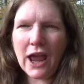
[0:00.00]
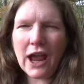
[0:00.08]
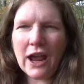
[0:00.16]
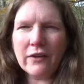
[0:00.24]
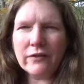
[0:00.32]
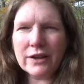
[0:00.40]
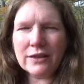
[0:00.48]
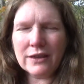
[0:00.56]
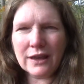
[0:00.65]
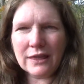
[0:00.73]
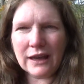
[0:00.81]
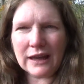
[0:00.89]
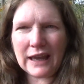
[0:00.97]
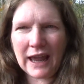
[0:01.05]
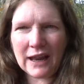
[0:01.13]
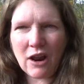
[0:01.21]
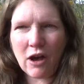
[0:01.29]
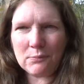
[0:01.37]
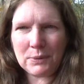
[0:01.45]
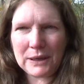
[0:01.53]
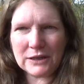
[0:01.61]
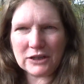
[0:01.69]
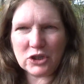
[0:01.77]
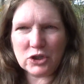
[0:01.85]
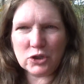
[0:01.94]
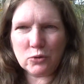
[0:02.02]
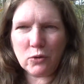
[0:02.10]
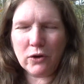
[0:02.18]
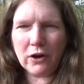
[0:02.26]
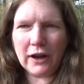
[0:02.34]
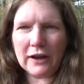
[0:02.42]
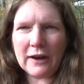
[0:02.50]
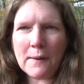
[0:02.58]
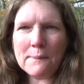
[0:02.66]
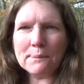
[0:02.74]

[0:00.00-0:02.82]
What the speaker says: everything that cannot be destroyed